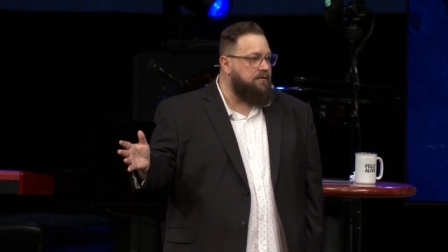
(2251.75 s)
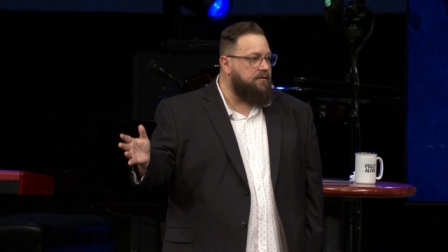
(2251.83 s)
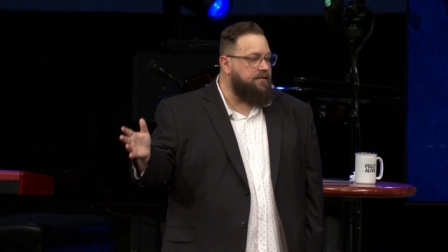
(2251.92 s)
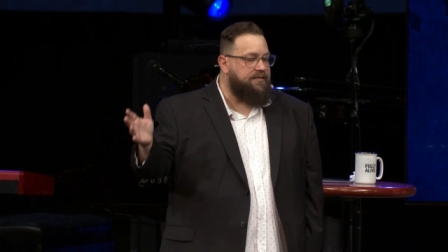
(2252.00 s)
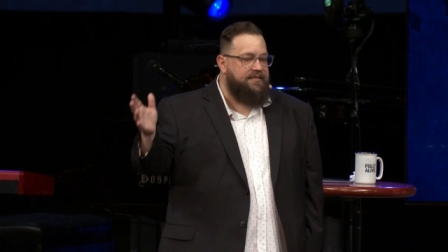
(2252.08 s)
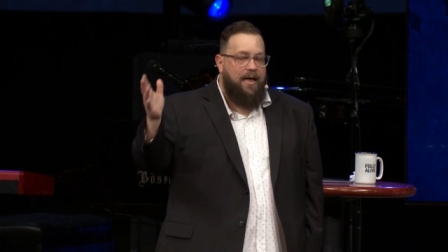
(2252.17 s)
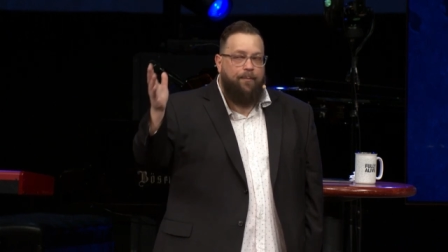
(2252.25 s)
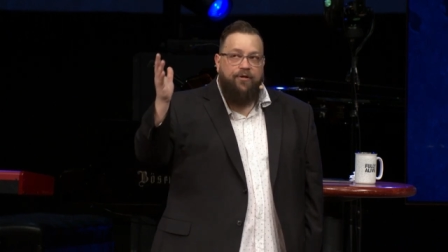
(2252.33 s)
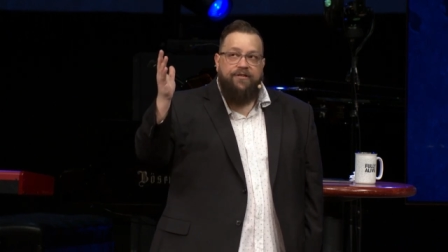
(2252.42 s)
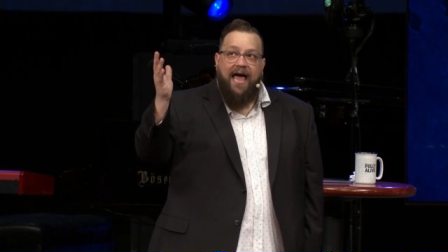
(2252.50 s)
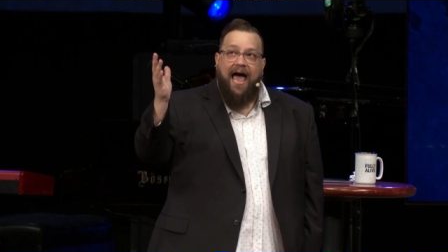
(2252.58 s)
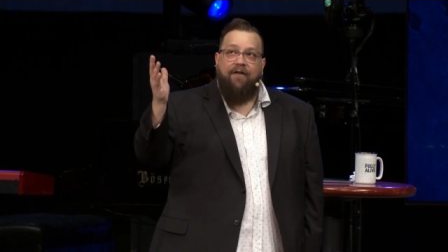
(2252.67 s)
the temple
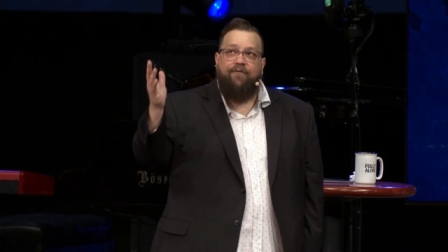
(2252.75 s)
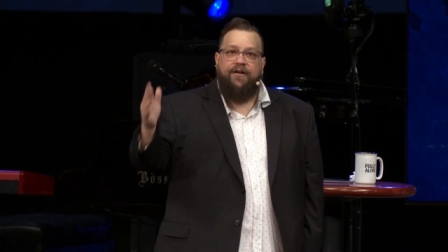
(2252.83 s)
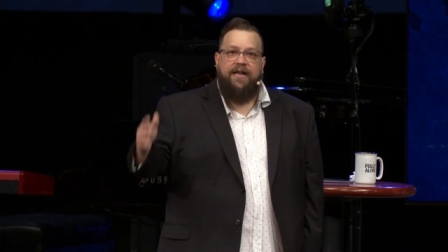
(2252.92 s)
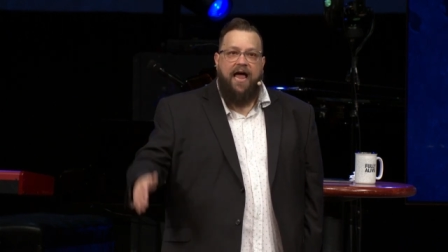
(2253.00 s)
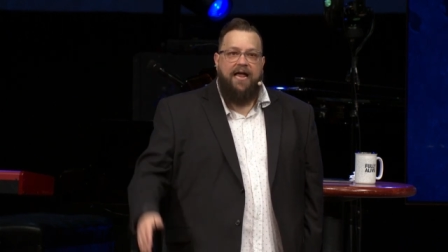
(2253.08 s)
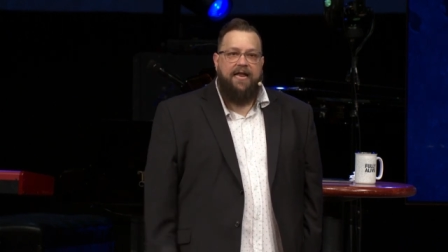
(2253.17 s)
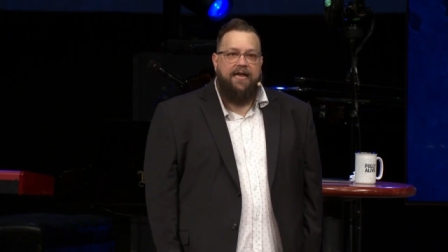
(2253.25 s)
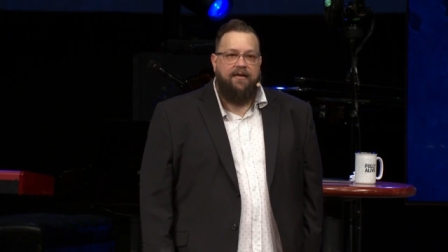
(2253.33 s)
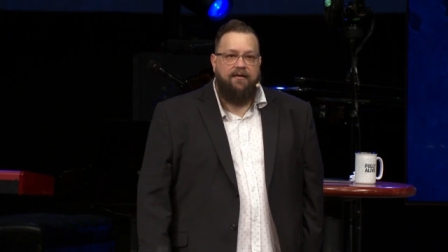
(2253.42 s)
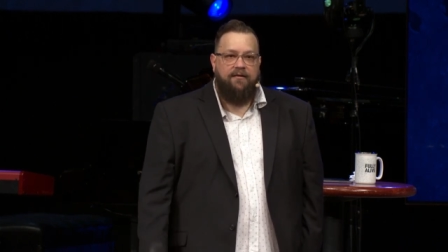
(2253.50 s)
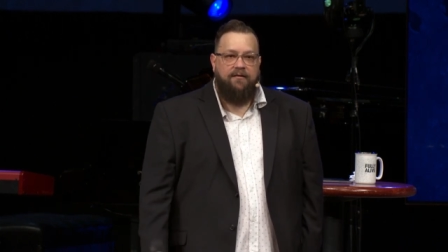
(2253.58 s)
to Aphrodite,